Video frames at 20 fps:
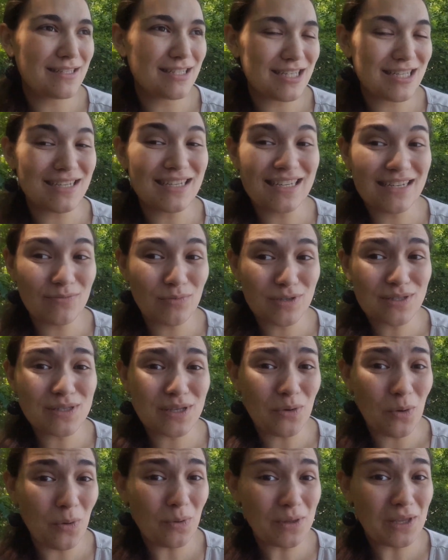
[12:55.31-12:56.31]
she was
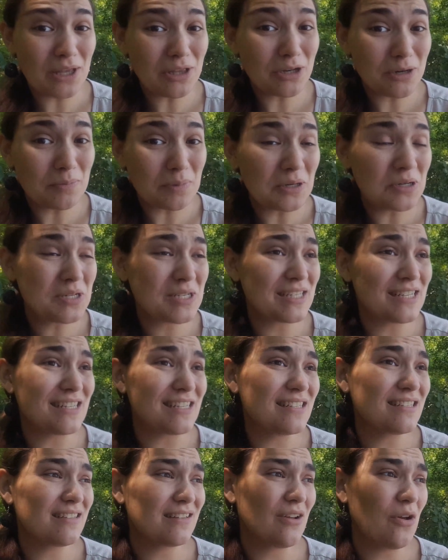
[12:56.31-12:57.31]
a whole nother person,